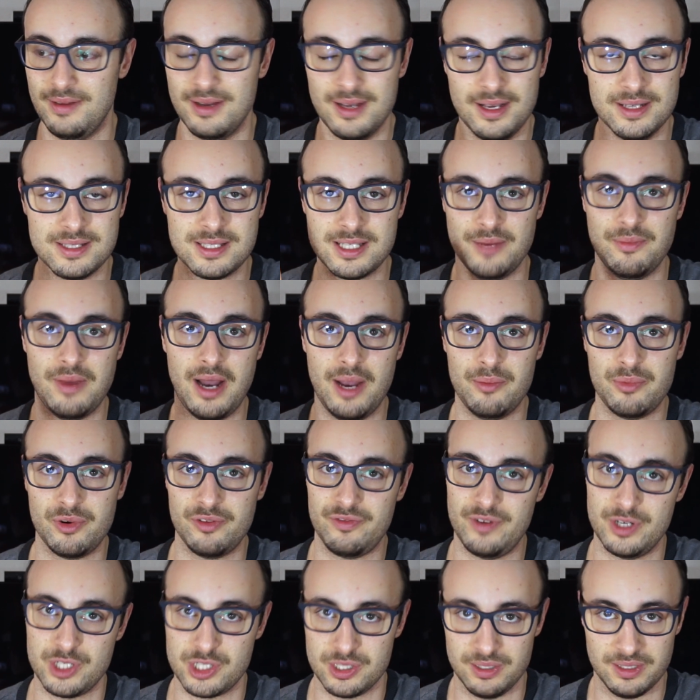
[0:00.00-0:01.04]

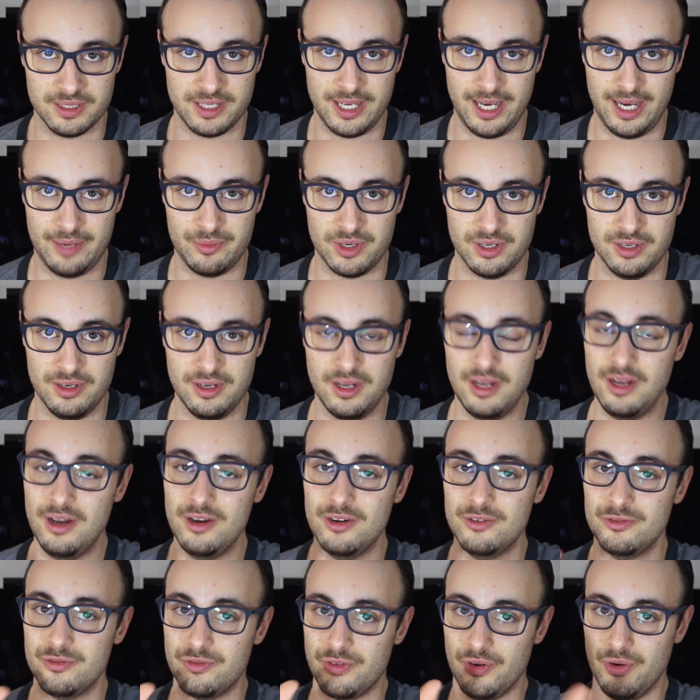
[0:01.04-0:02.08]
semi-professional camera
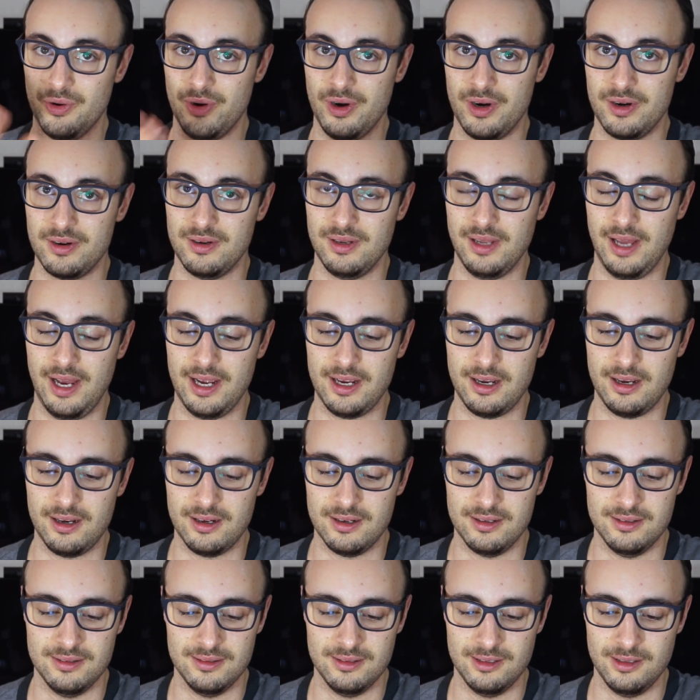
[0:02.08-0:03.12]
for
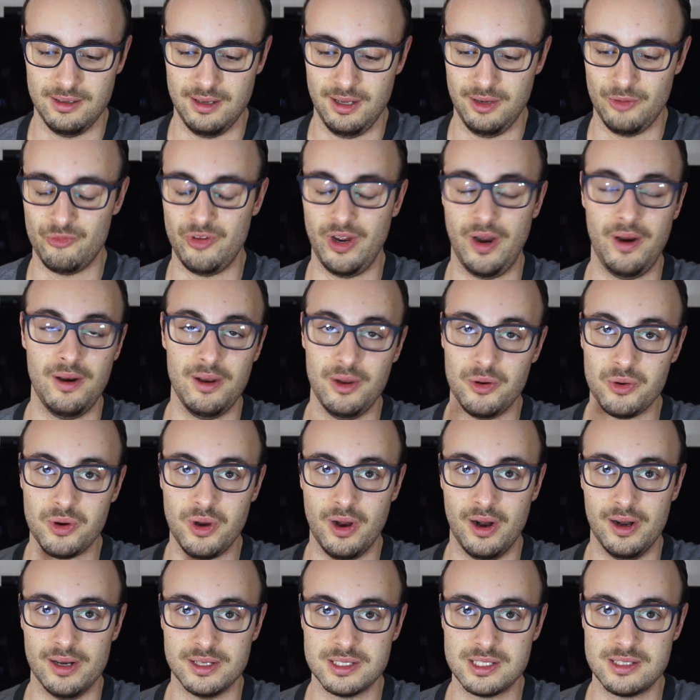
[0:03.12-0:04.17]
a very low
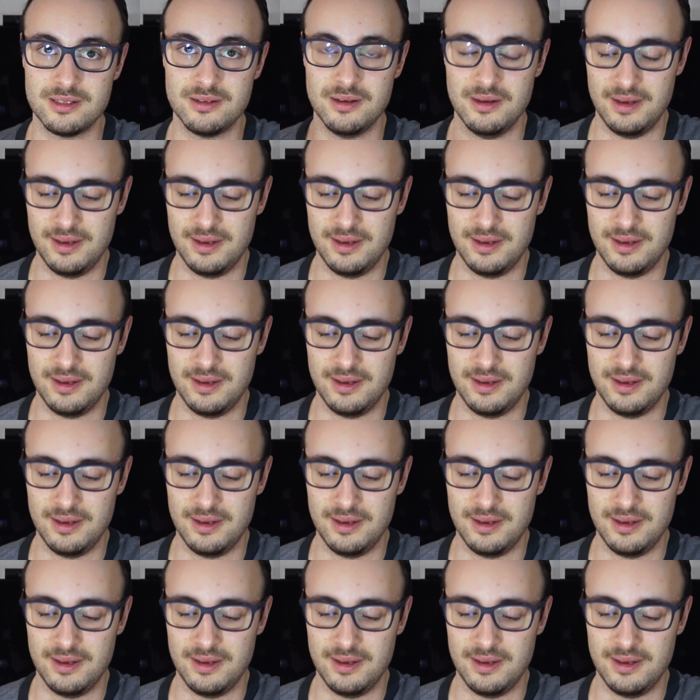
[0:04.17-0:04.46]
cost.